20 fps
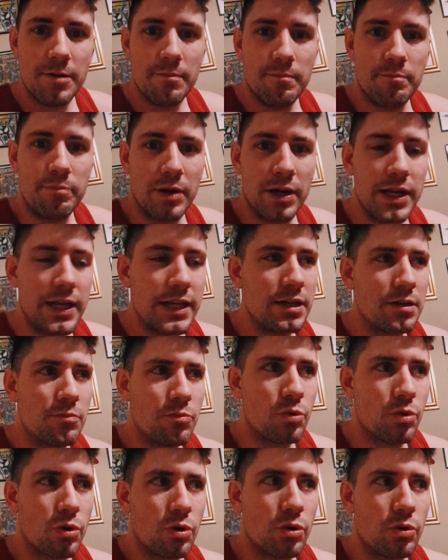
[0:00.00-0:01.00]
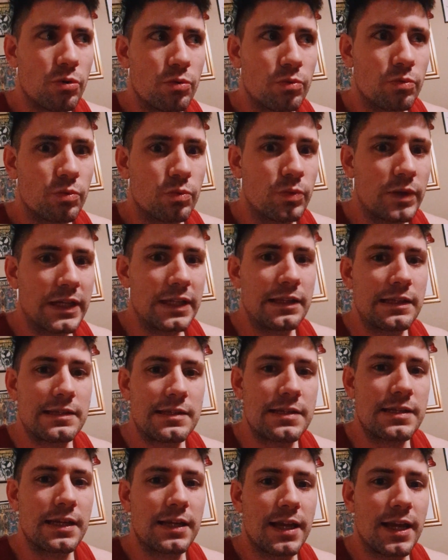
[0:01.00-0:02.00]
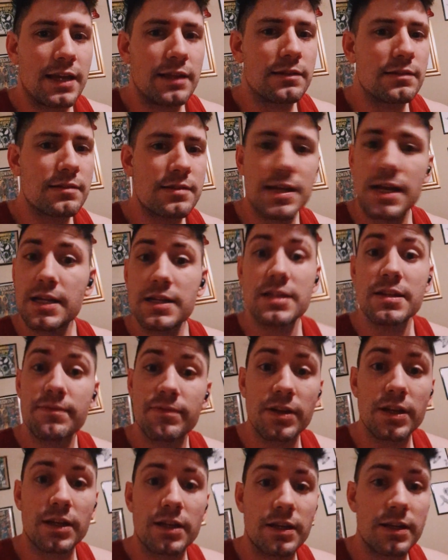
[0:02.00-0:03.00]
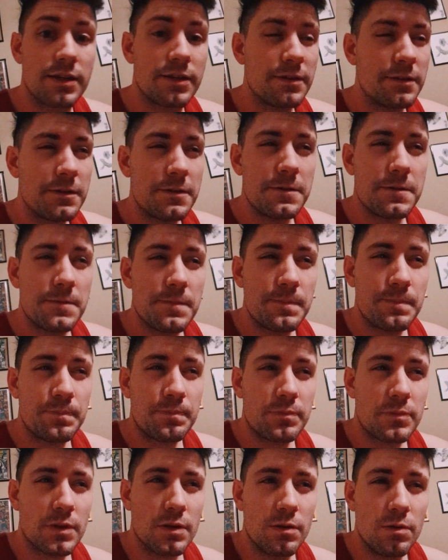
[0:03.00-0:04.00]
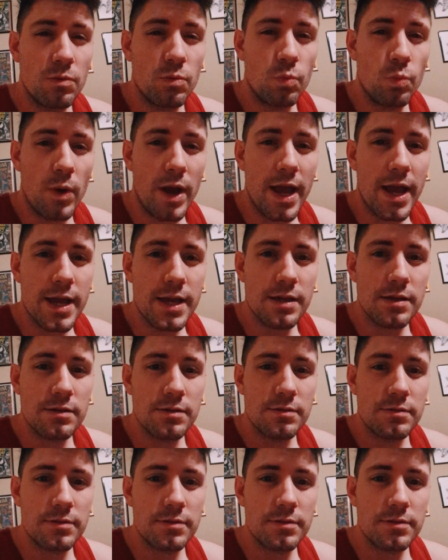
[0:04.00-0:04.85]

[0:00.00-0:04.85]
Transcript: but in a more realistic and scientific way.